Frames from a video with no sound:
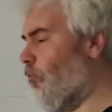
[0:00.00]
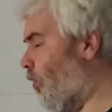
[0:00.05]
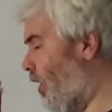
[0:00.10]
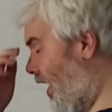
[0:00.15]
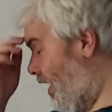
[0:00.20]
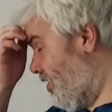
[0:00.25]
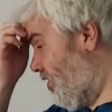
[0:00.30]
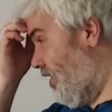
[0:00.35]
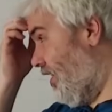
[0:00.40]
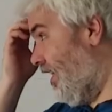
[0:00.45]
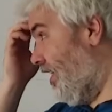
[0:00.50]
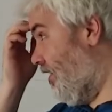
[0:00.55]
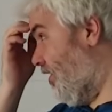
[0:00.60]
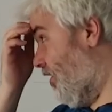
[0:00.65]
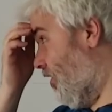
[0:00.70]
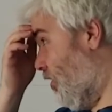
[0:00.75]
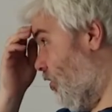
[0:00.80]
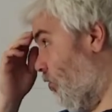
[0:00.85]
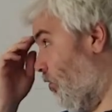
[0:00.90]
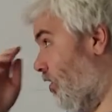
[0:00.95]
thing we actually need
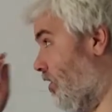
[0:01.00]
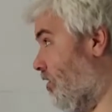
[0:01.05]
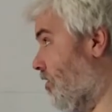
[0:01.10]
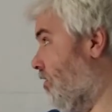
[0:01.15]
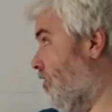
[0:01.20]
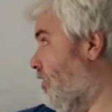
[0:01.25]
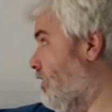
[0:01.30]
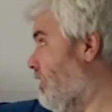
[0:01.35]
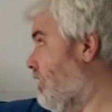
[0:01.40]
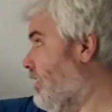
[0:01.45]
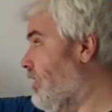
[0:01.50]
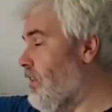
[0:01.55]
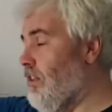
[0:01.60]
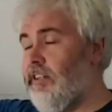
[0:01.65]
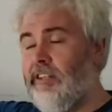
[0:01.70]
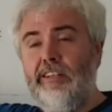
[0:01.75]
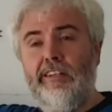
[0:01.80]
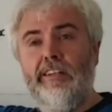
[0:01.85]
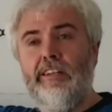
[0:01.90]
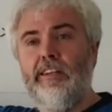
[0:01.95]
to do is
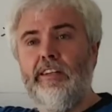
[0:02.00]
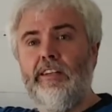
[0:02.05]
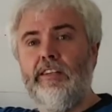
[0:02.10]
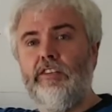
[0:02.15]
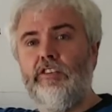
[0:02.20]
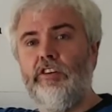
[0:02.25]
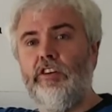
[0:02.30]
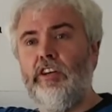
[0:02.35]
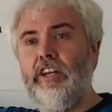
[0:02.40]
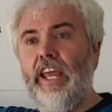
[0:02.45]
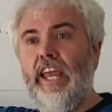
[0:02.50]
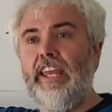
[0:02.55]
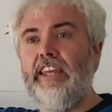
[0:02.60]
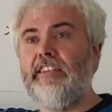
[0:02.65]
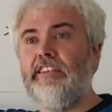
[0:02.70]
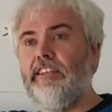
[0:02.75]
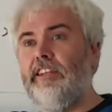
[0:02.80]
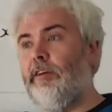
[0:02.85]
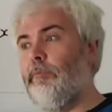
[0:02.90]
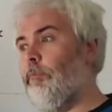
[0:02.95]
turn
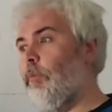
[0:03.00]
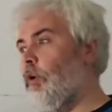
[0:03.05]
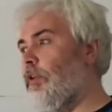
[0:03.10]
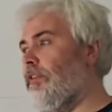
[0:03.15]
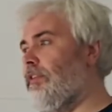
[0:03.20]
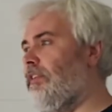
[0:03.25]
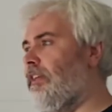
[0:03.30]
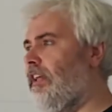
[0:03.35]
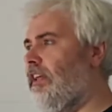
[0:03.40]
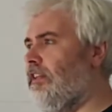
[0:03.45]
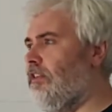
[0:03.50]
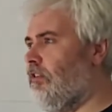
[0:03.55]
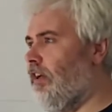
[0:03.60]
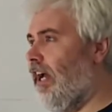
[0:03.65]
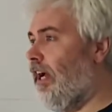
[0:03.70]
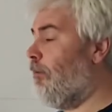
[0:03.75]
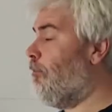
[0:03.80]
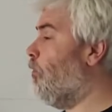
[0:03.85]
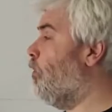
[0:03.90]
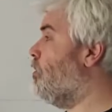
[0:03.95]
eighty a month into
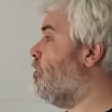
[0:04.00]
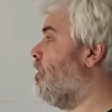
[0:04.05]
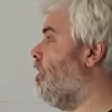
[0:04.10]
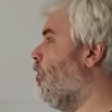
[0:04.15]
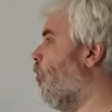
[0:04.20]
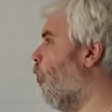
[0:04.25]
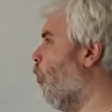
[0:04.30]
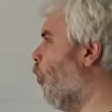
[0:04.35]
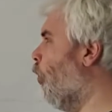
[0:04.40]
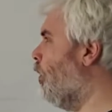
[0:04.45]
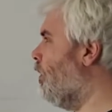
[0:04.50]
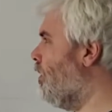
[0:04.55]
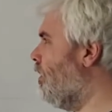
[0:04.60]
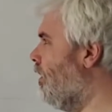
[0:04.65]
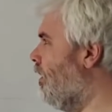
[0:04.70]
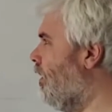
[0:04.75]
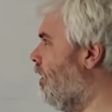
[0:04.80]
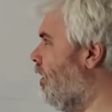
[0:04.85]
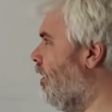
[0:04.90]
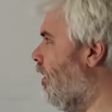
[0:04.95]
how much in one
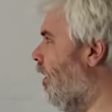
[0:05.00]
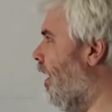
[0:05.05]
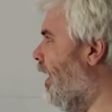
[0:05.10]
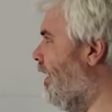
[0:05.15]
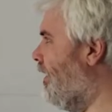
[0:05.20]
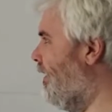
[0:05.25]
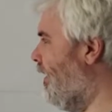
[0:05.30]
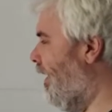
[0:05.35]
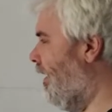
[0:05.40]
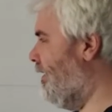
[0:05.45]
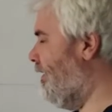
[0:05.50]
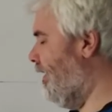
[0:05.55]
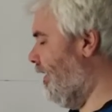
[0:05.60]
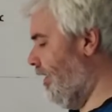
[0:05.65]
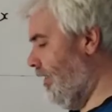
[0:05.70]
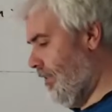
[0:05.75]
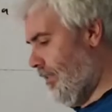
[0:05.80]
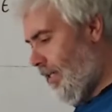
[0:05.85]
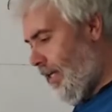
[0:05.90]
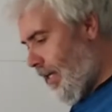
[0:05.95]
year, and that
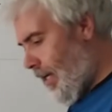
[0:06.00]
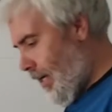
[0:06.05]
is